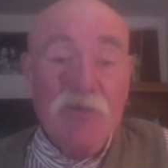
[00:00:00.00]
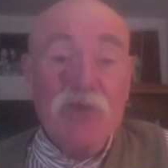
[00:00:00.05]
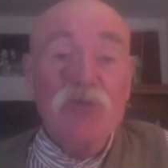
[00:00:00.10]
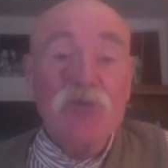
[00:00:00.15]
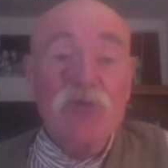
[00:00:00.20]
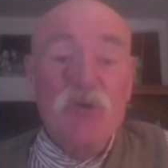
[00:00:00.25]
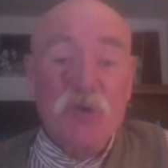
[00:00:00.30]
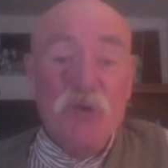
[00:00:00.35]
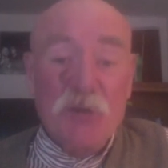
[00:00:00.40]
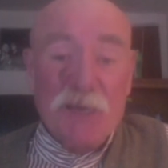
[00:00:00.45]

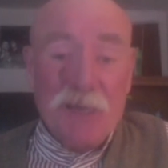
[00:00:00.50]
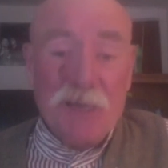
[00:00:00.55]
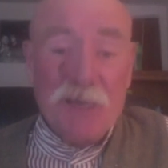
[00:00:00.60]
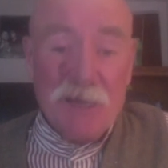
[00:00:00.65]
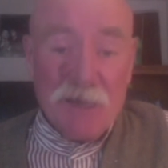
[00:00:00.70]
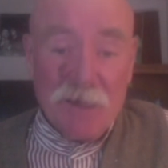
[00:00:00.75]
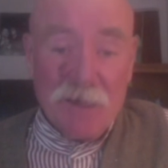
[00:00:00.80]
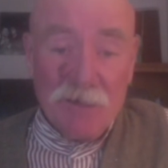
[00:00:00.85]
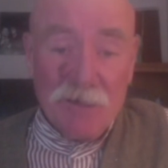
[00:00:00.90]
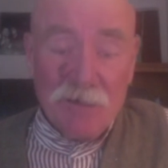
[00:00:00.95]
Türkiye.
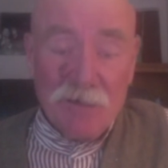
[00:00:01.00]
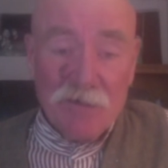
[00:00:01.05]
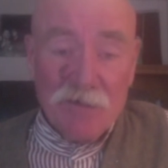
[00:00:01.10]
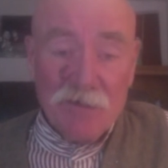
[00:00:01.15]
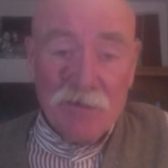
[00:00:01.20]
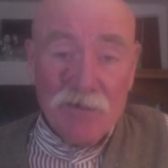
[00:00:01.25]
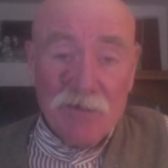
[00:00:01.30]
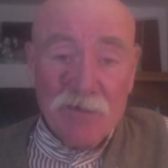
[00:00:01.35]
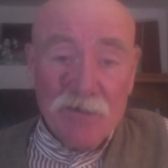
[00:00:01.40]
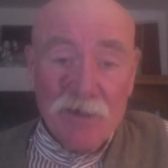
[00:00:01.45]

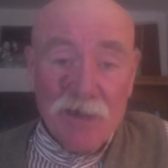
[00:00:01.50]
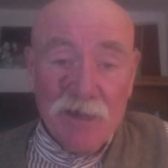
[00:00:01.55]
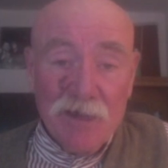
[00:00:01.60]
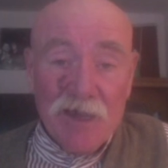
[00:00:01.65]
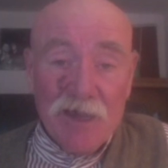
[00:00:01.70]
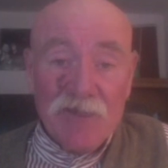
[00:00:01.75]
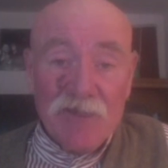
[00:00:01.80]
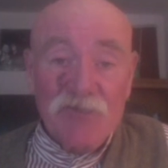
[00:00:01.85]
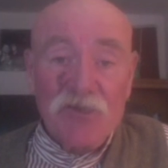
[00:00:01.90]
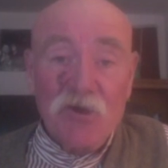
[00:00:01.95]

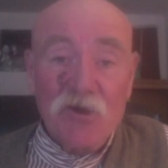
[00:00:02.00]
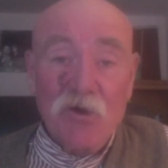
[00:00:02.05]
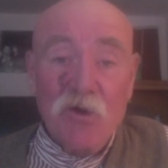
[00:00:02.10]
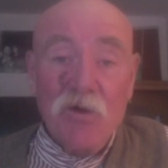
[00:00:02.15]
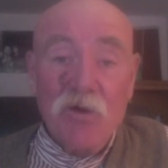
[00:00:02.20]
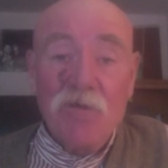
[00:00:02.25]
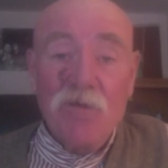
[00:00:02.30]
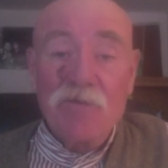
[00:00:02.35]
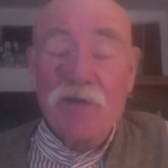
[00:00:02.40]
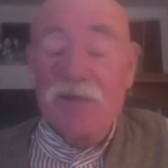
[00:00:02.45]
And so
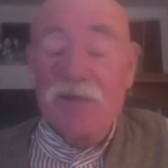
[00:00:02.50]
thus